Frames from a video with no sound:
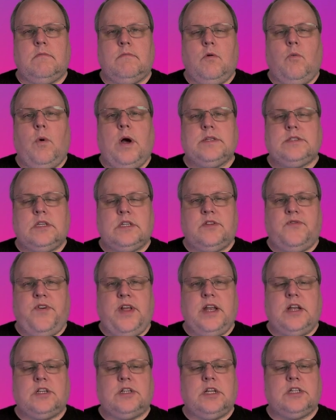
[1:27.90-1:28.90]
Once it's
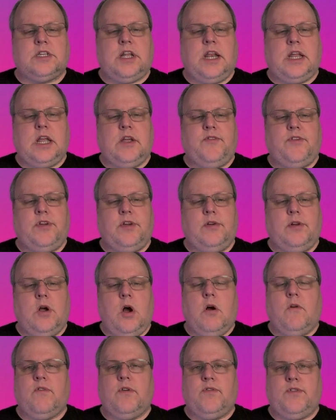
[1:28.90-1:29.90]
finished, it's going to give you an
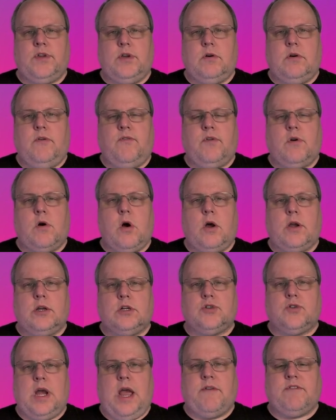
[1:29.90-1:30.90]
overview of where all your
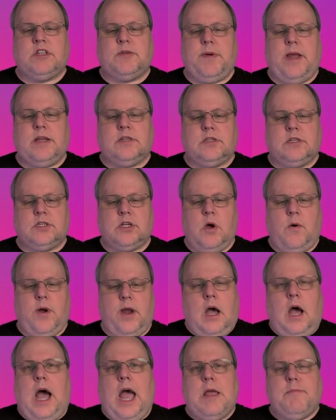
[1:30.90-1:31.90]
drive space is
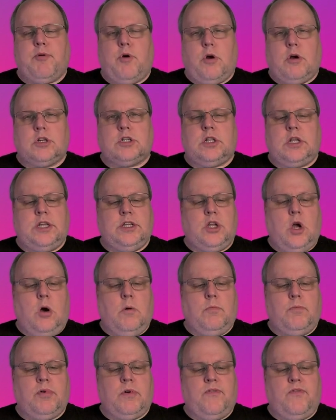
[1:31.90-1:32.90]
going. I personally
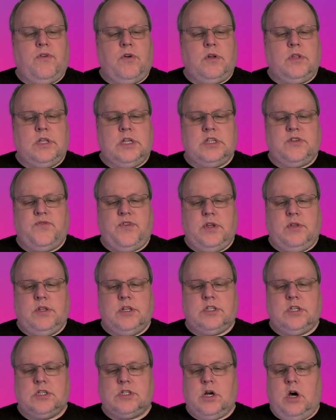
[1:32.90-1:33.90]
don't prefer this view.
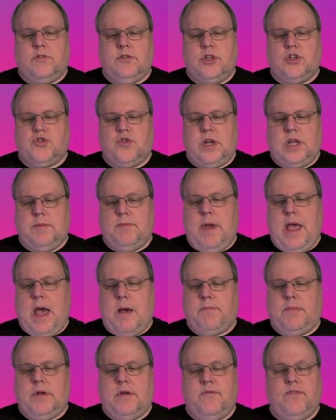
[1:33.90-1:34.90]
This is called the tree
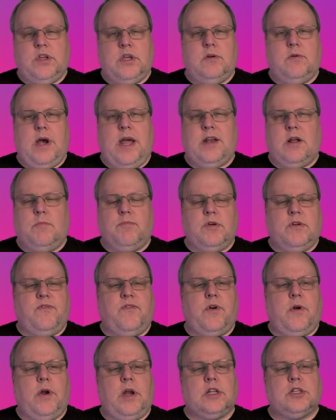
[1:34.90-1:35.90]
map view. I don't
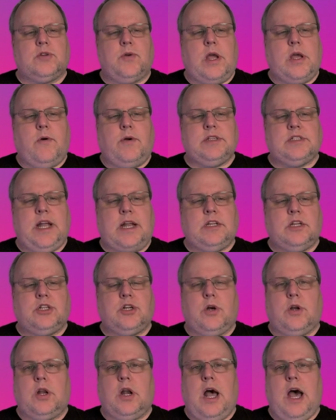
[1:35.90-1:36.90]
prefer it, so I always like to
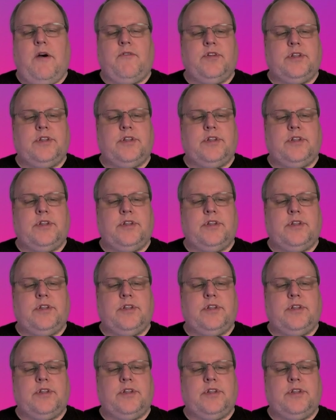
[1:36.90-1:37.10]
turn it off.